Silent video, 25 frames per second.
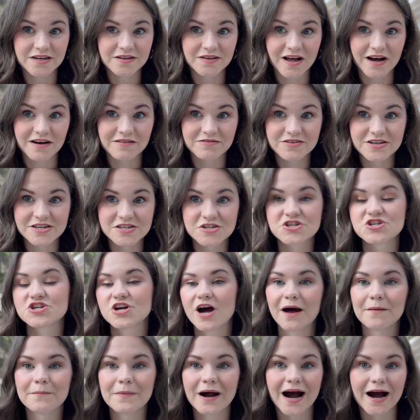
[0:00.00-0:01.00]
love this
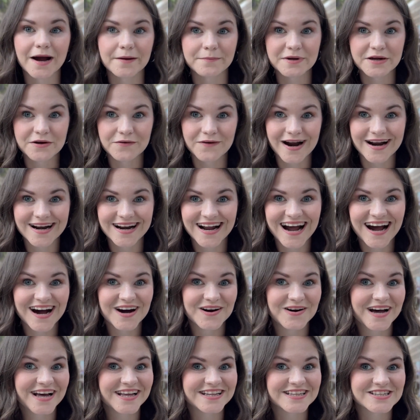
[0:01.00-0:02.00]
shot behind me right
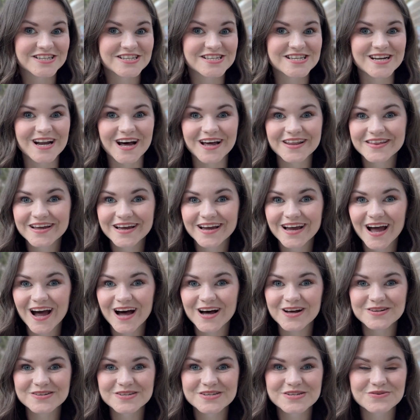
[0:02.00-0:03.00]
now, and there's nothing
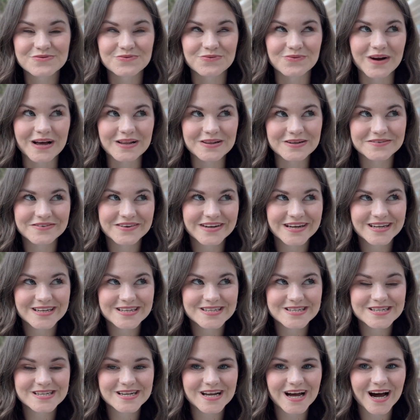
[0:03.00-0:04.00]
else
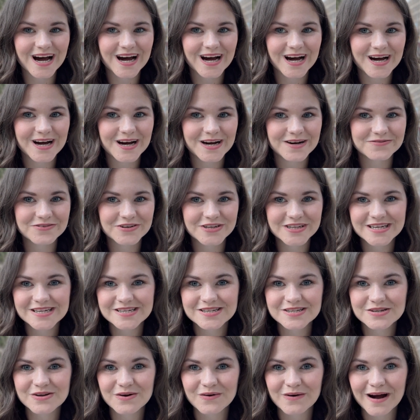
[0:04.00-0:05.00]
relevant for
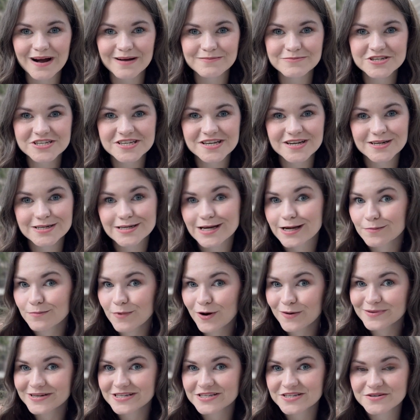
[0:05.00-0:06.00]
this, so I'm just gonna take a
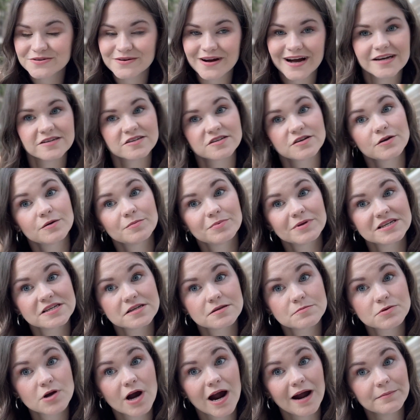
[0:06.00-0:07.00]
moment to ask you to please
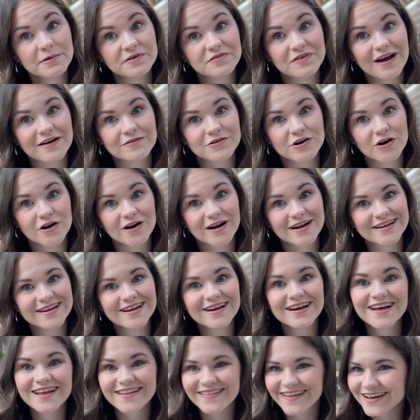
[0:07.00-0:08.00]
subscribe if you haven't already.
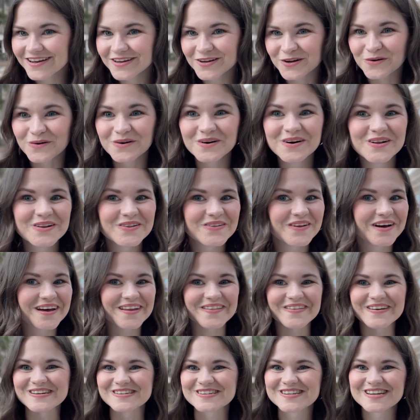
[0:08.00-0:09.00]
Thank you. Look
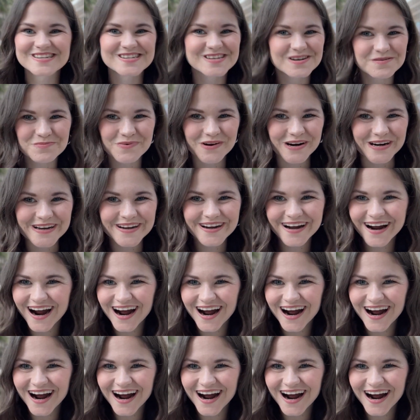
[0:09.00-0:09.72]
at this. Isn't it pretty?